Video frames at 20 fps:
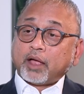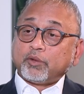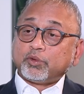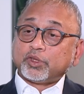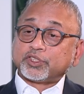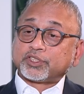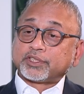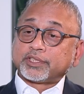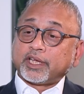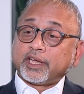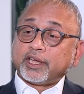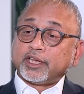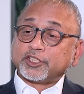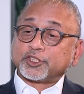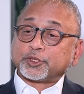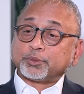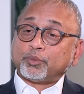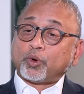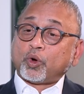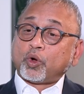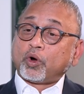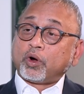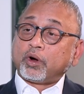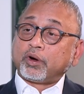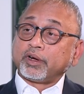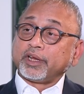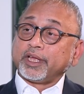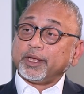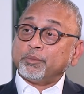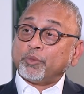I will say it's
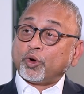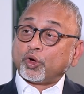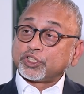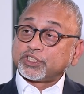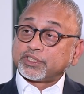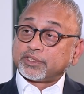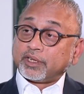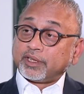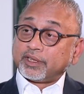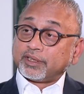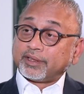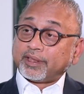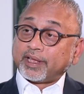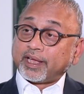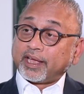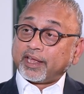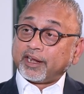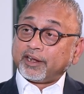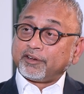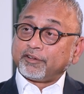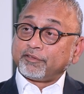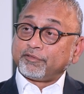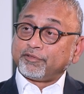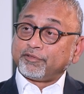more emotional than